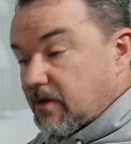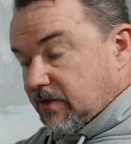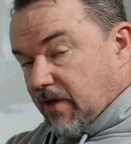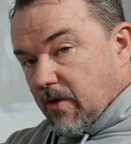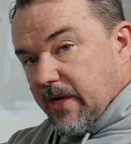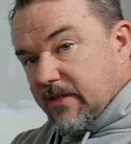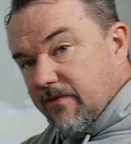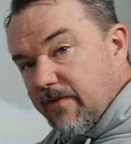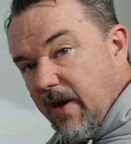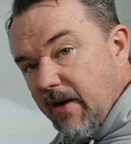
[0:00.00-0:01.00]
So it's
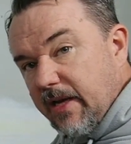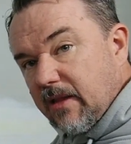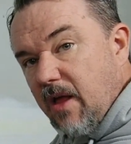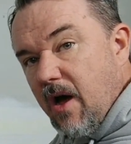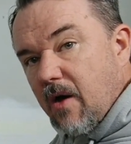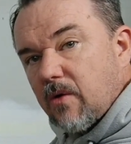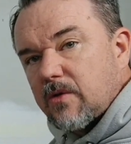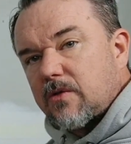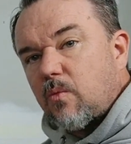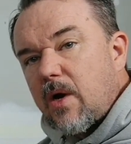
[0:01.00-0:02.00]
very low.
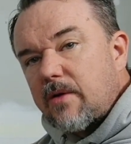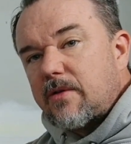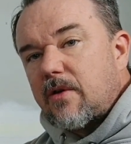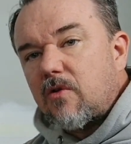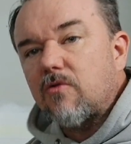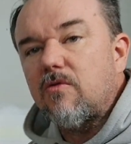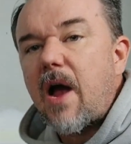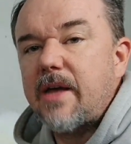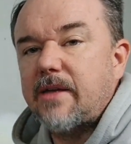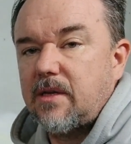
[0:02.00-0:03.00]
So where's the
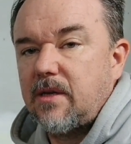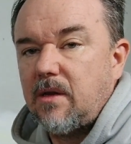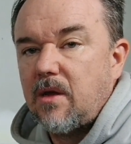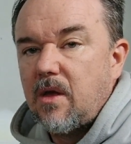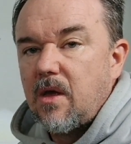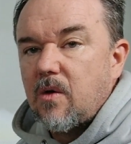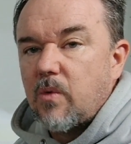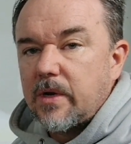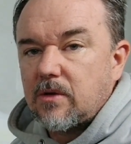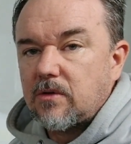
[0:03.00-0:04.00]
horizon
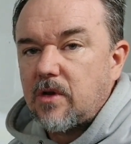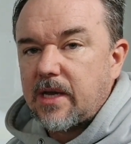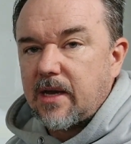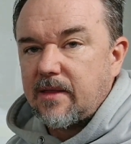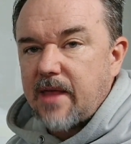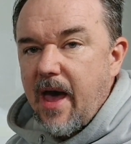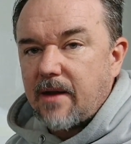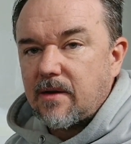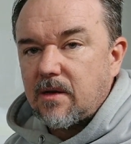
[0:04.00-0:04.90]
when you're looking at that.